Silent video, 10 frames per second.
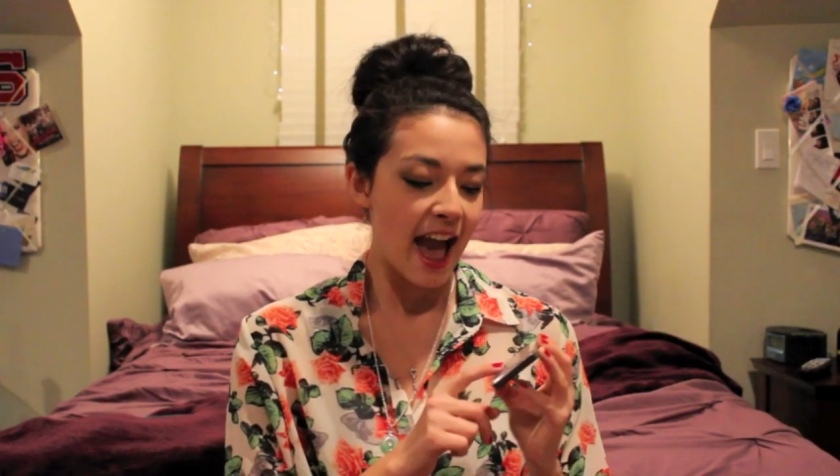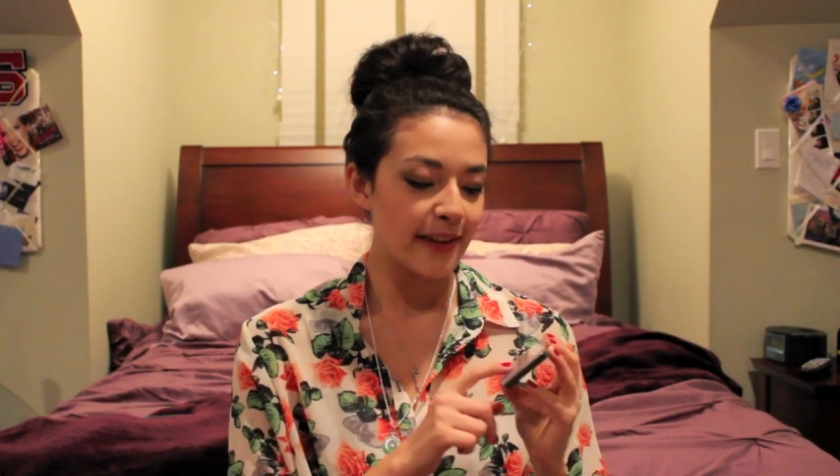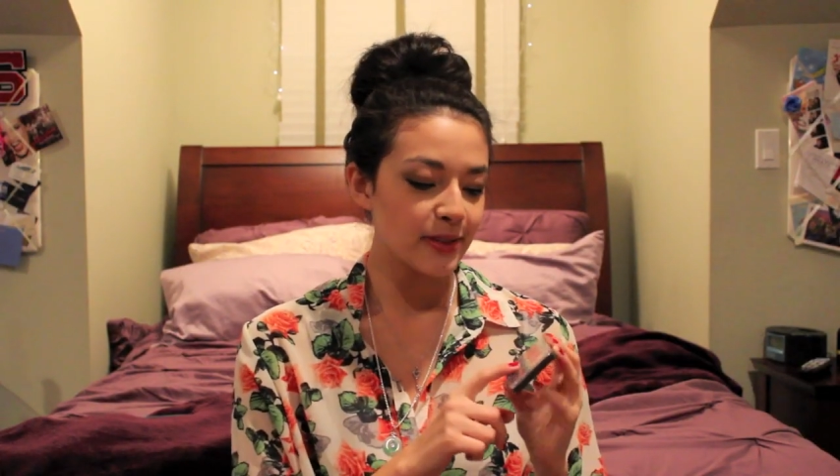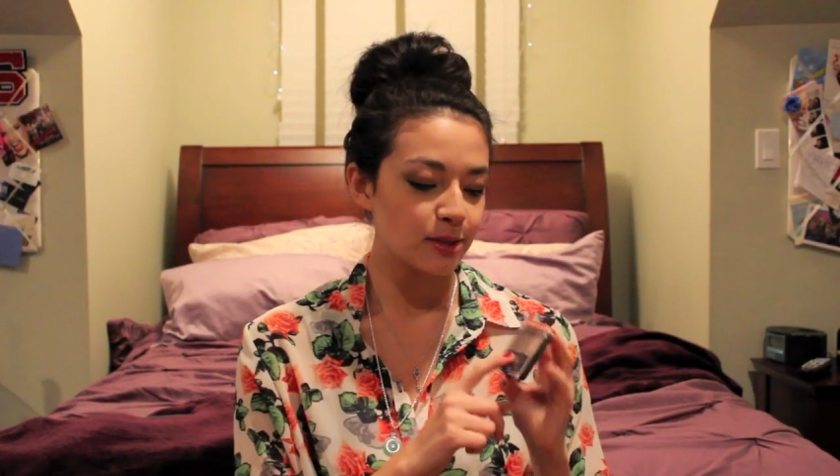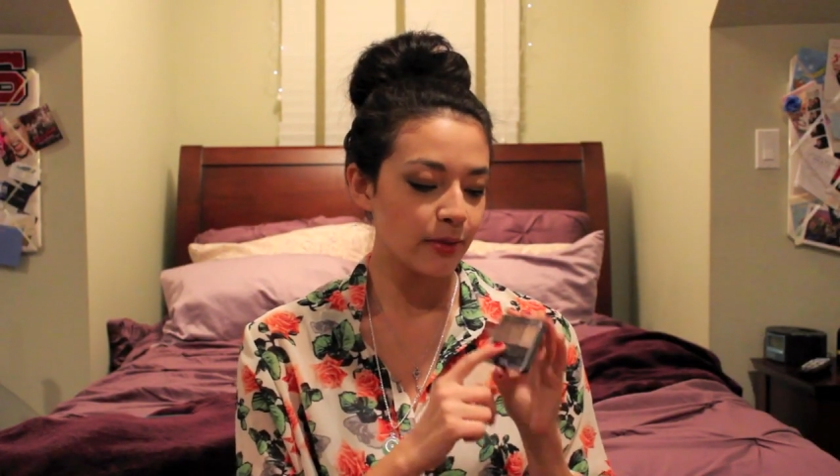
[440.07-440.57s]

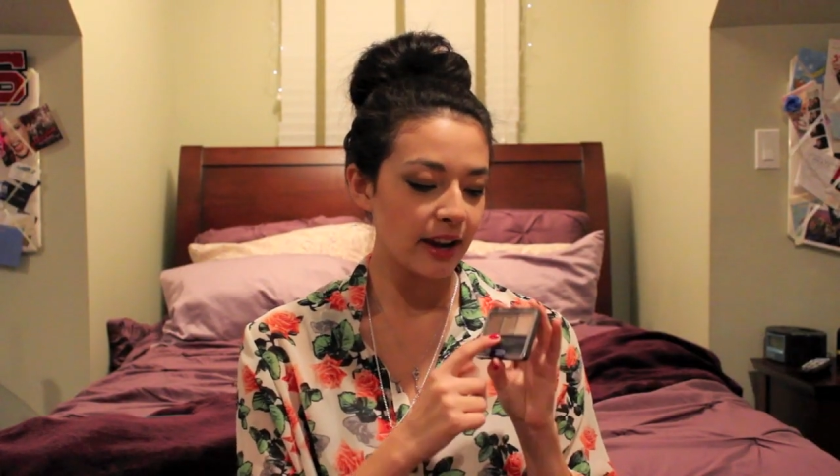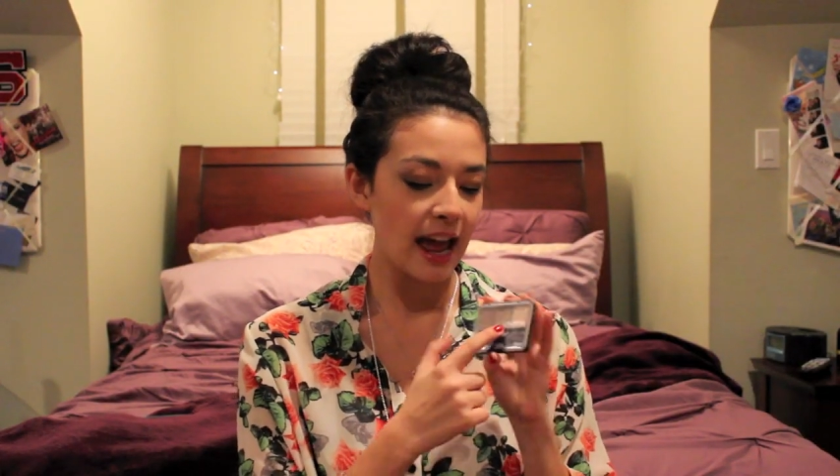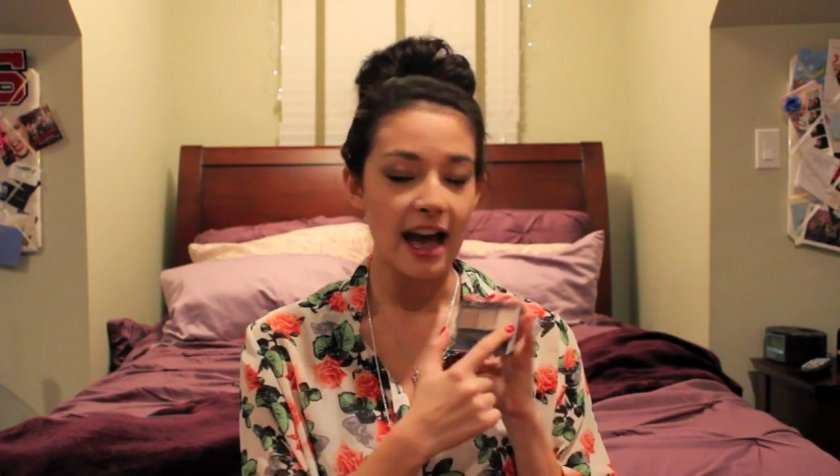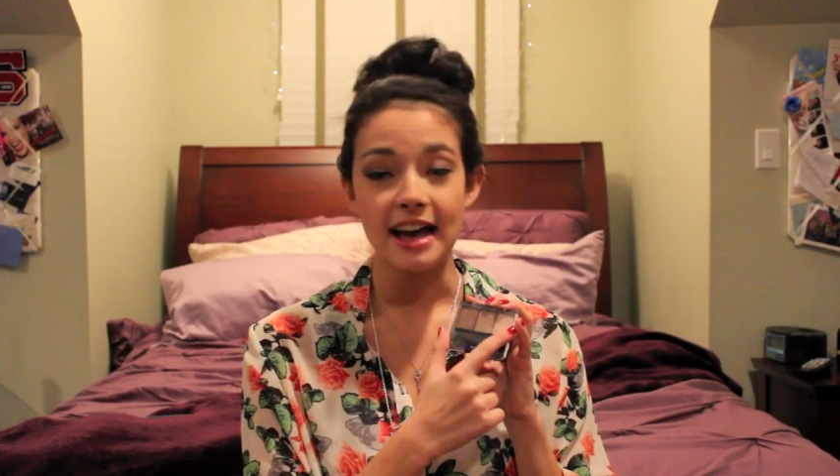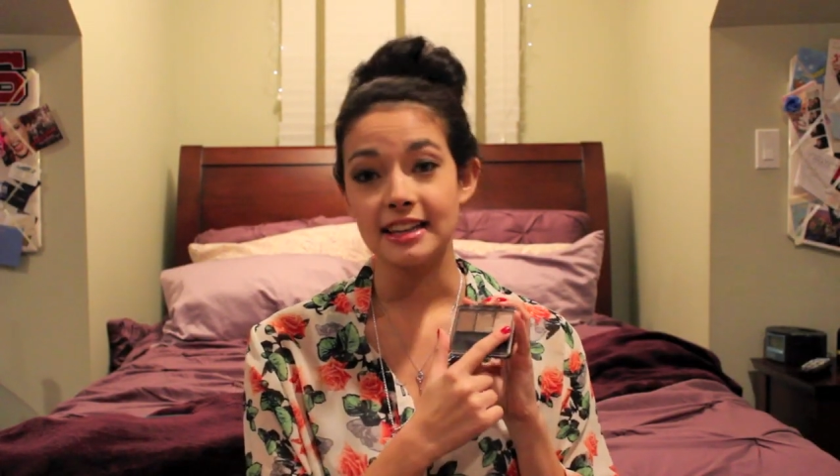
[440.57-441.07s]
And this one
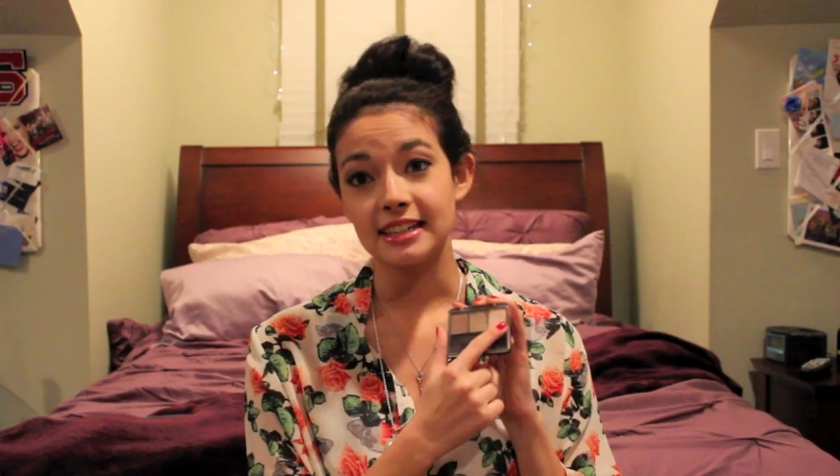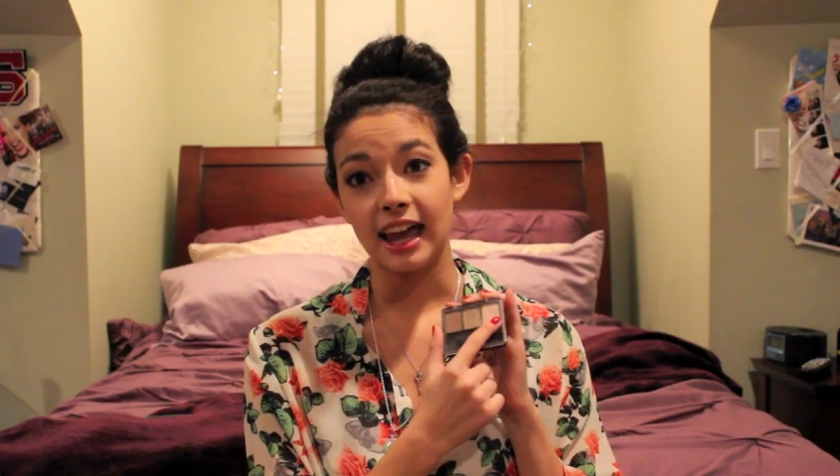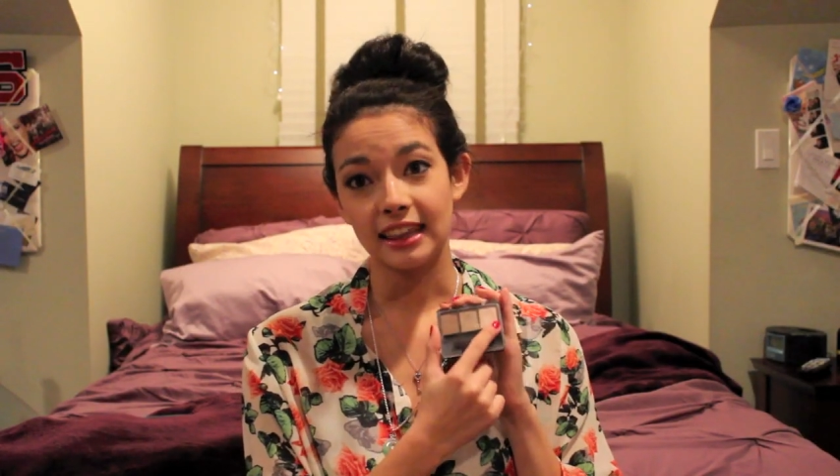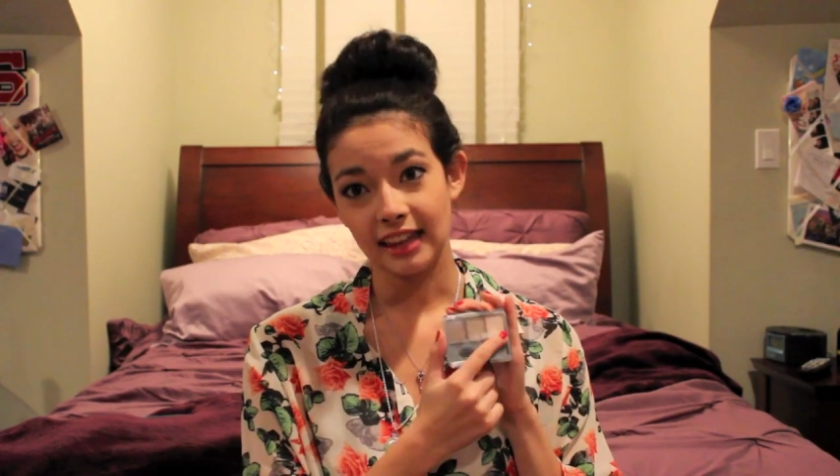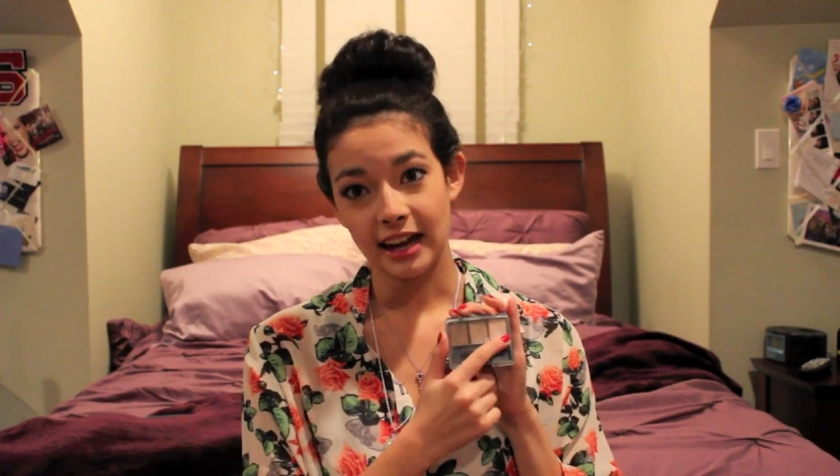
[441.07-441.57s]
has
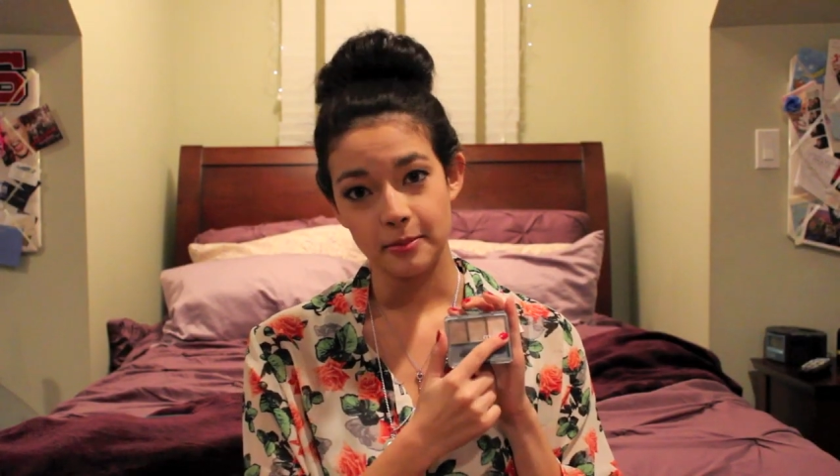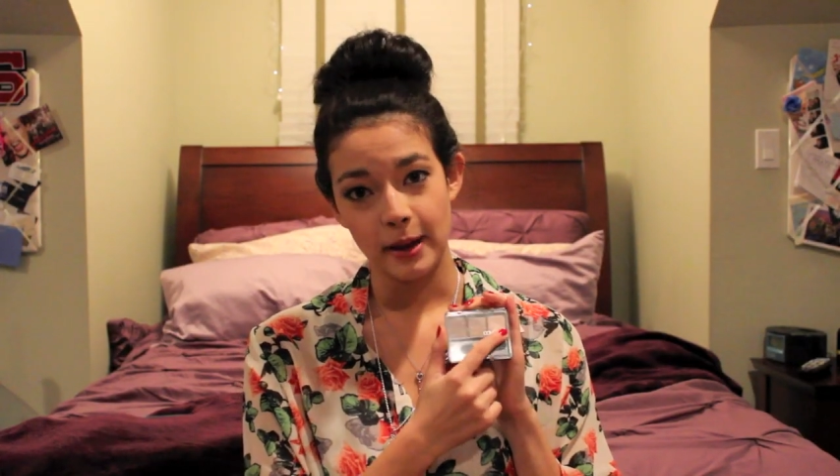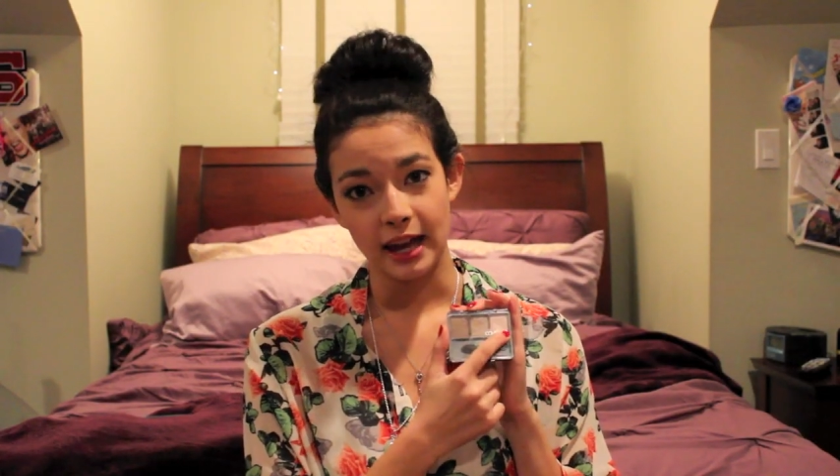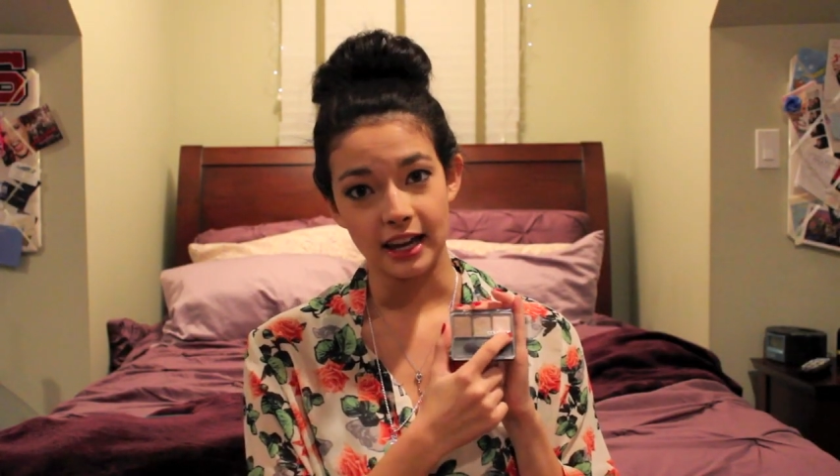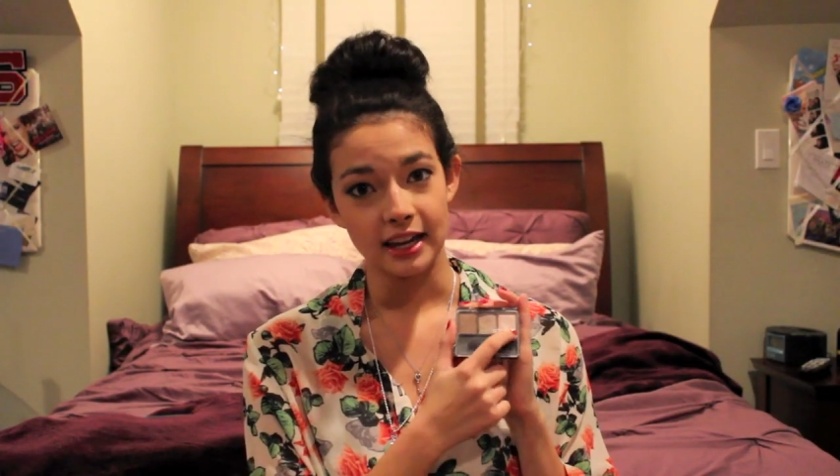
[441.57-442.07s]
a light
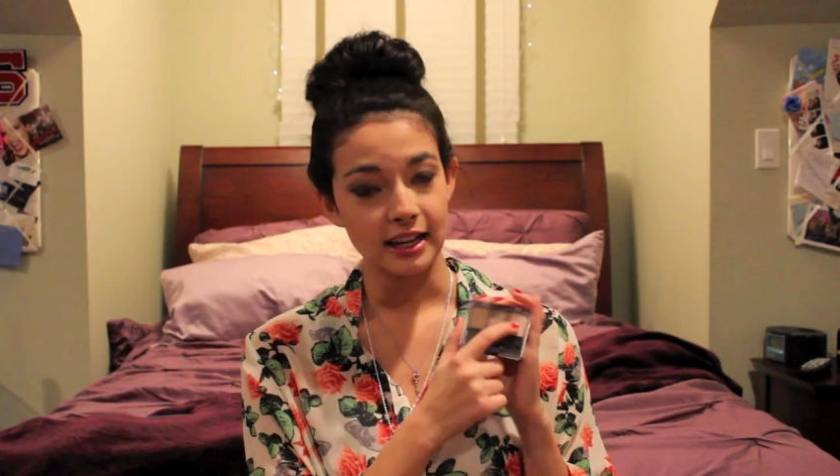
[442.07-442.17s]
pink